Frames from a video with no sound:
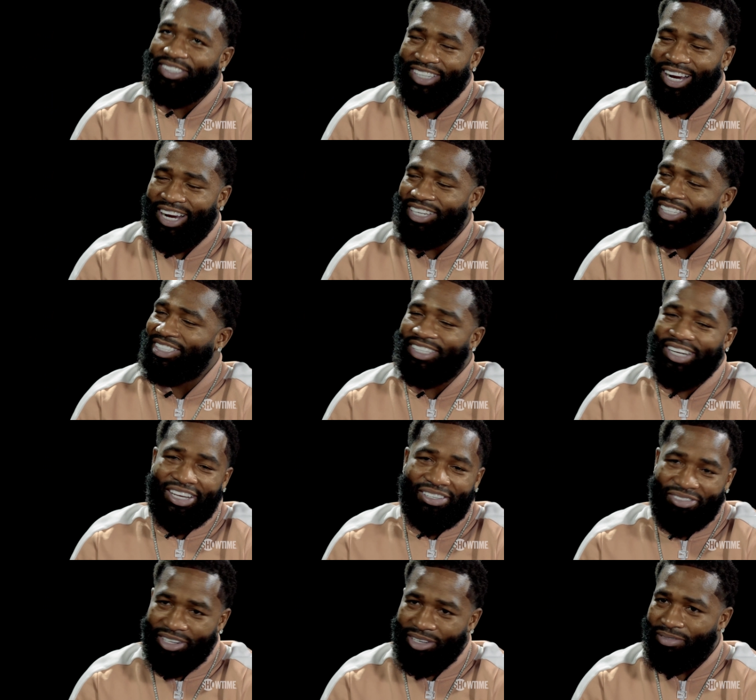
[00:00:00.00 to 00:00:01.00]
retired. He's a
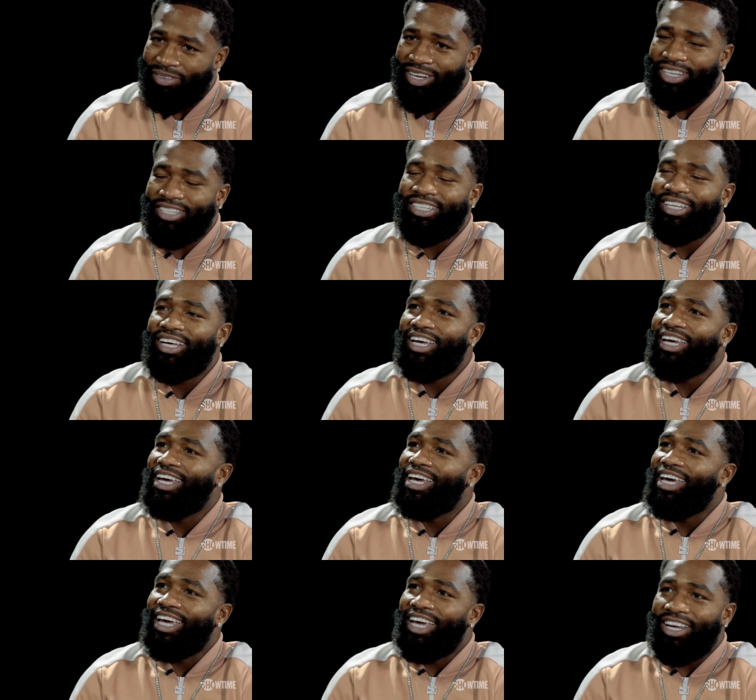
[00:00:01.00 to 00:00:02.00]
nice friend of mine.
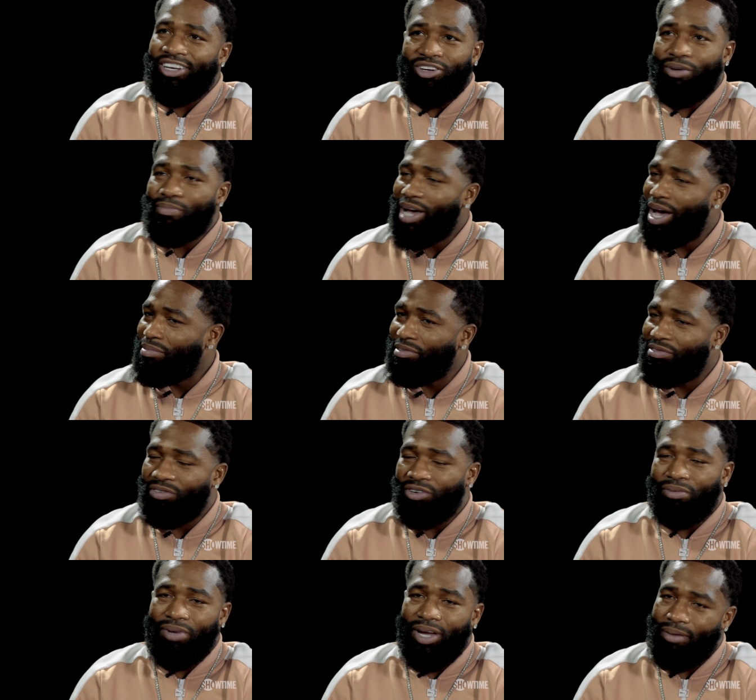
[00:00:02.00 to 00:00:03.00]
You know, I'm happy
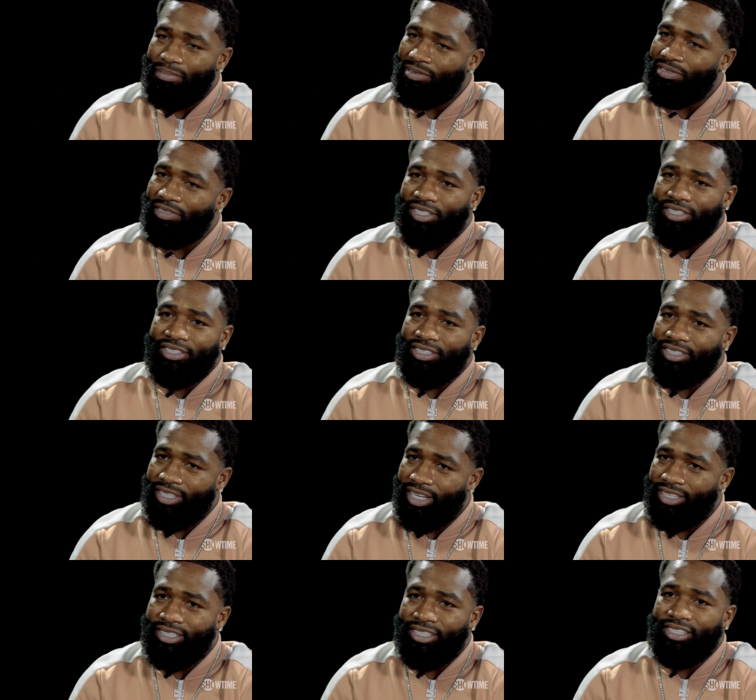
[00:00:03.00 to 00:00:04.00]
for him. I'm happy for the
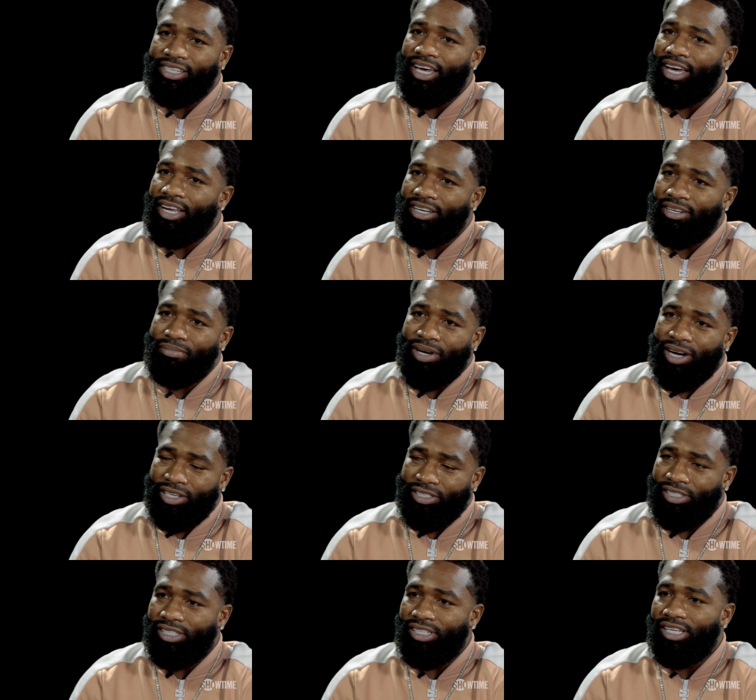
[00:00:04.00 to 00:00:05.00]
success he's had in
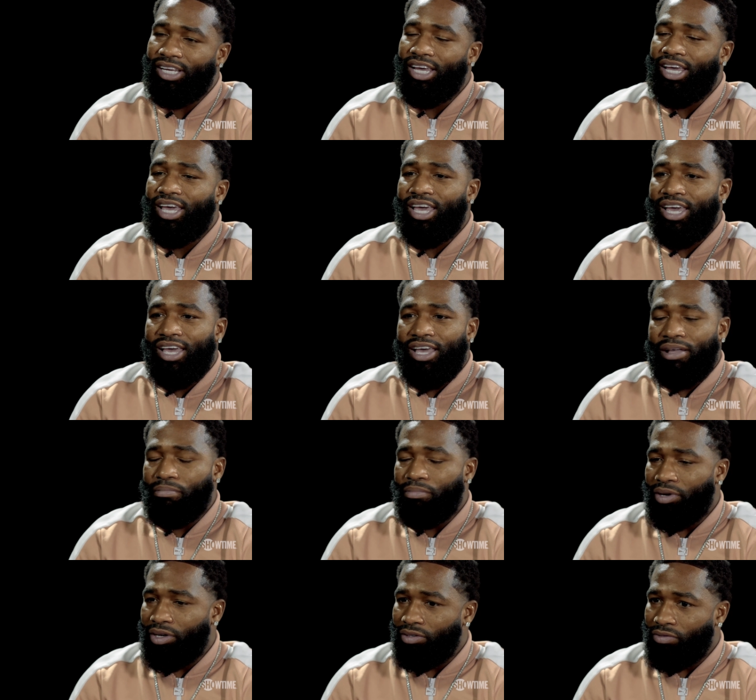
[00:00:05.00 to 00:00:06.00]
boxing.
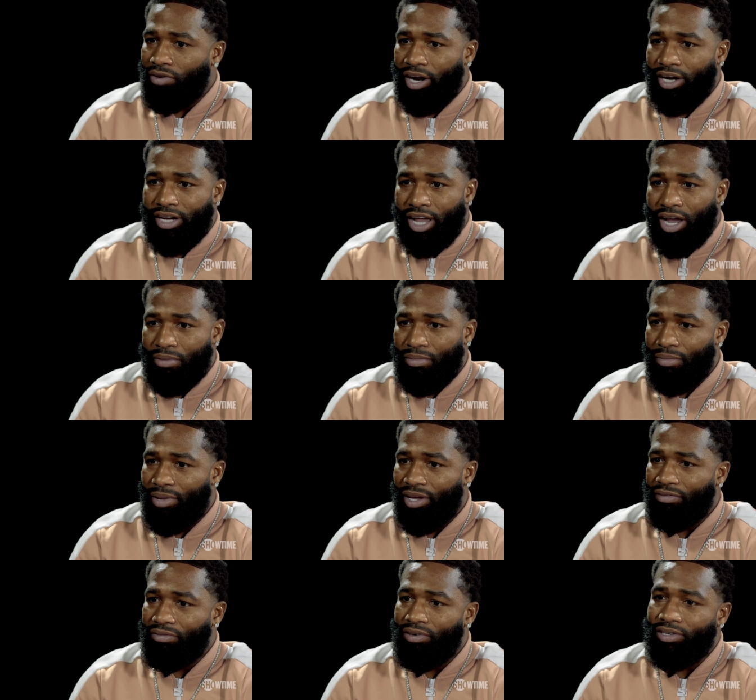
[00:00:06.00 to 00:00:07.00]
But right now, my
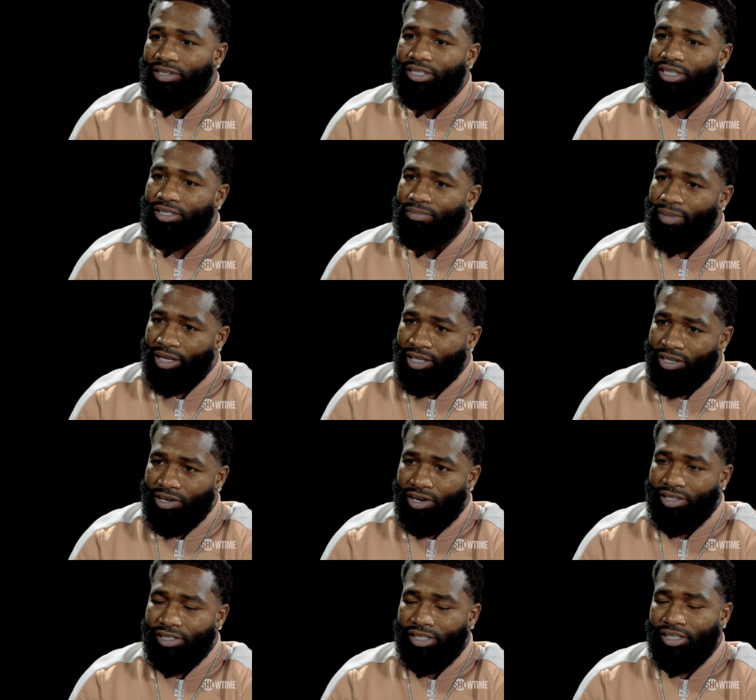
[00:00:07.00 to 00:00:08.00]
main focus is Mikey
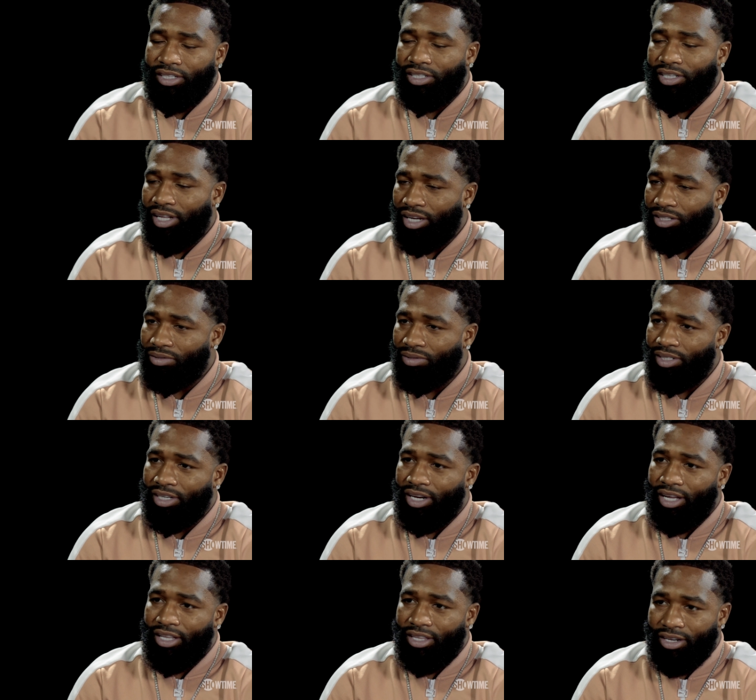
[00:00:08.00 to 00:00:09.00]
Garcia, July
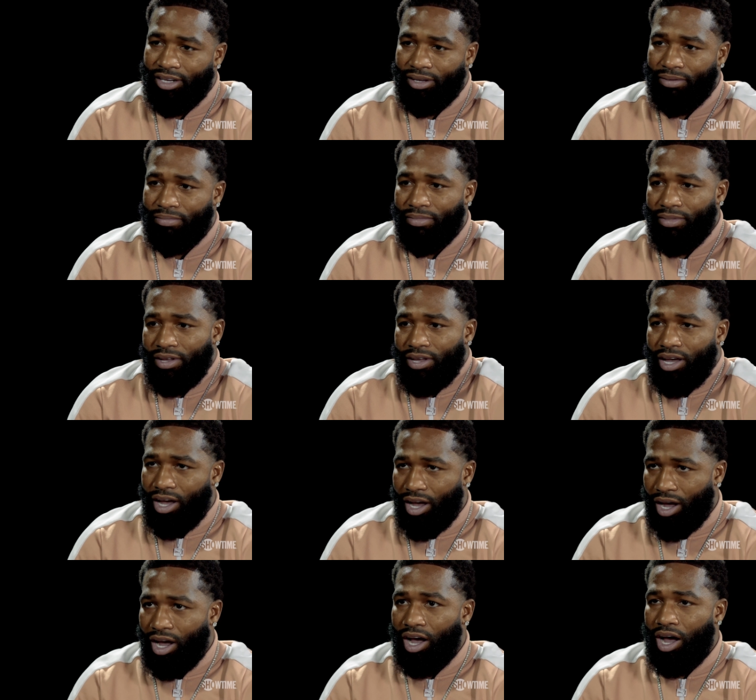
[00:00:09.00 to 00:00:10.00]
29th, and um,
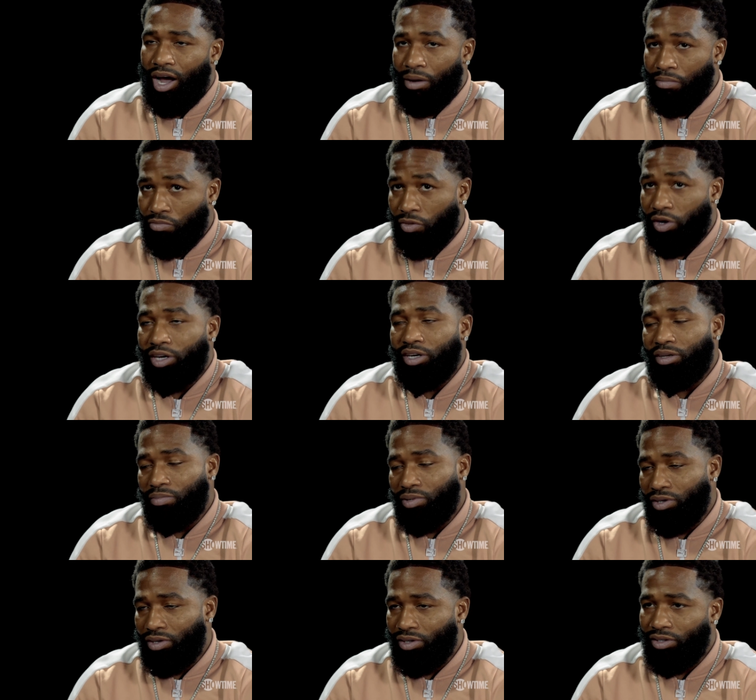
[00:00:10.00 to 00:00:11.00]
I'm ready to
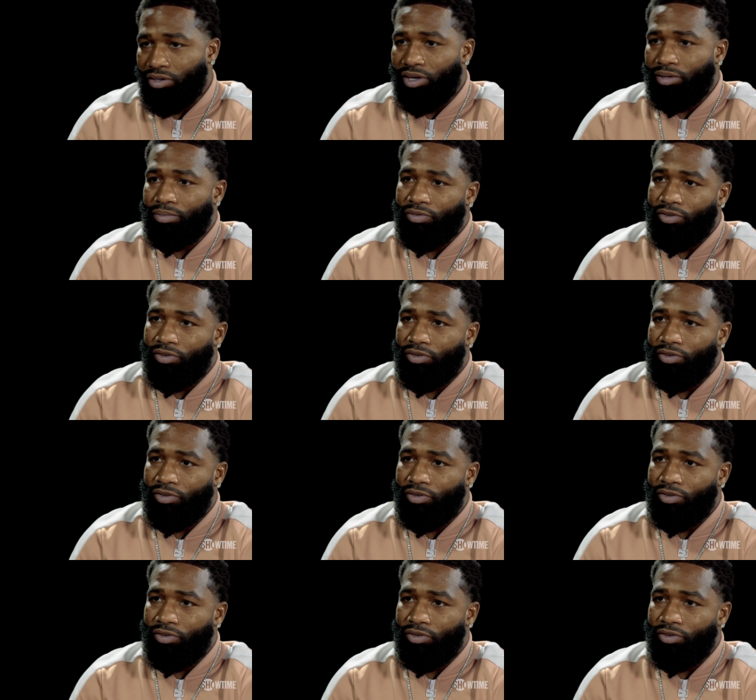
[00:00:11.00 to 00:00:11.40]
put on a great